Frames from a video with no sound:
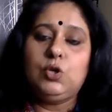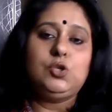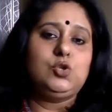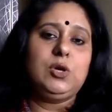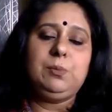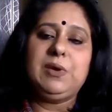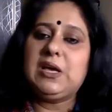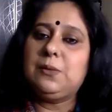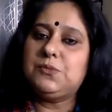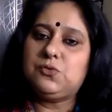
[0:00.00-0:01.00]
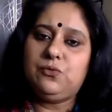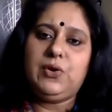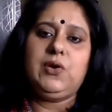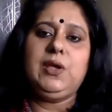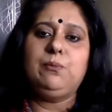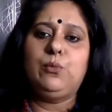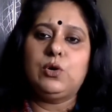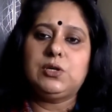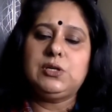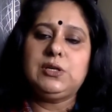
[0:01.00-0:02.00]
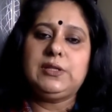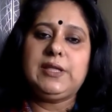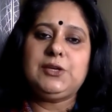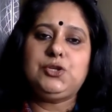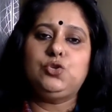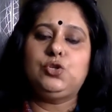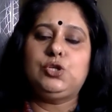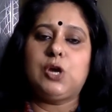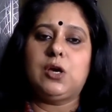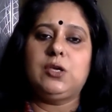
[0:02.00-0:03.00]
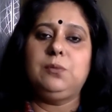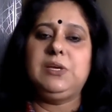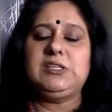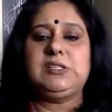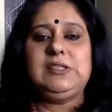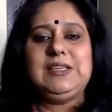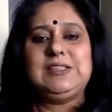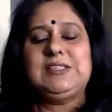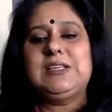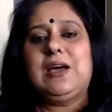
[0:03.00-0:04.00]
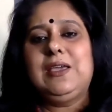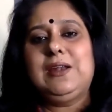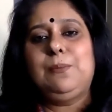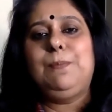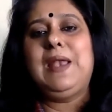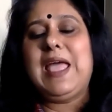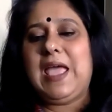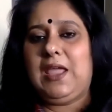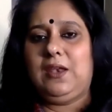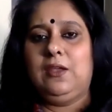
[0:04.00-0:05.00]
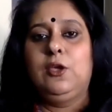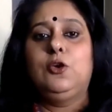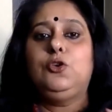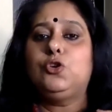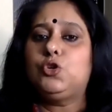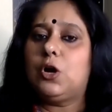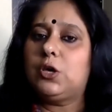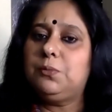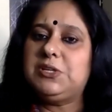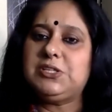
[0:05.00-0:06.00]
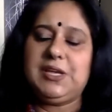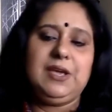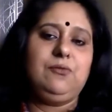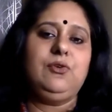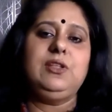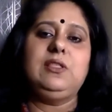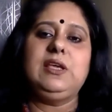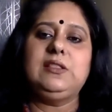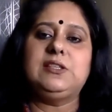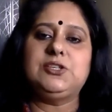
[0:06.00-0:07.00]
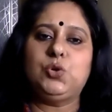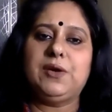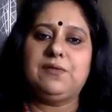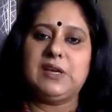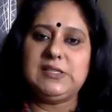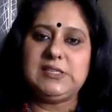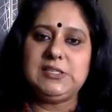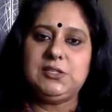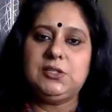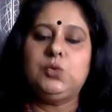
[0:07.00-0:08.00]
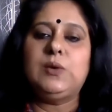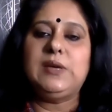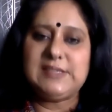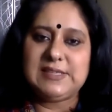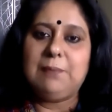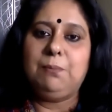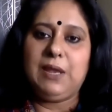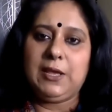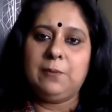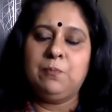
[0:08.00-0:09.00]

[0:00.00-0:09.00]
So it becomes very important that you document the entire plan. You document everything that you have considered while sampling.